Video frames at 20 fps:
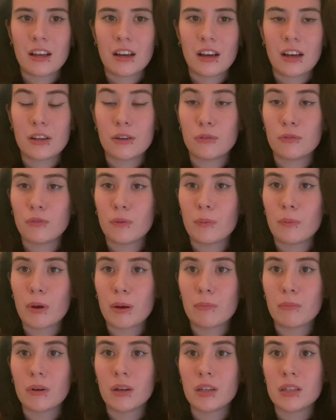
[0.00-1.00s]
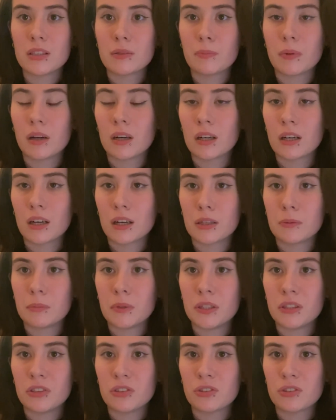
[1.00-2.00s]
I don't remember his bankai
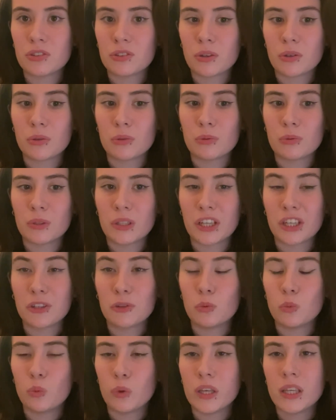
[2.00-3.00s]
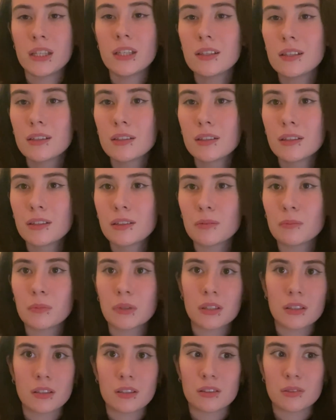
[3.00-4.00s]
being so like weak,
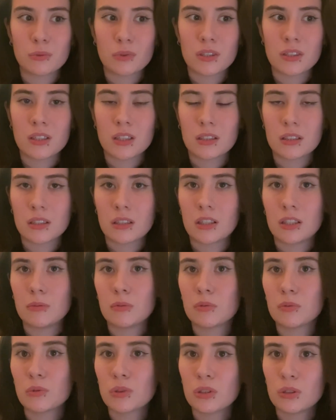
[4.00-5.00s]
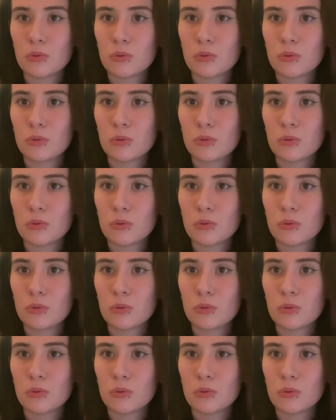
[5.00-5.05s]
because when Sasakibo was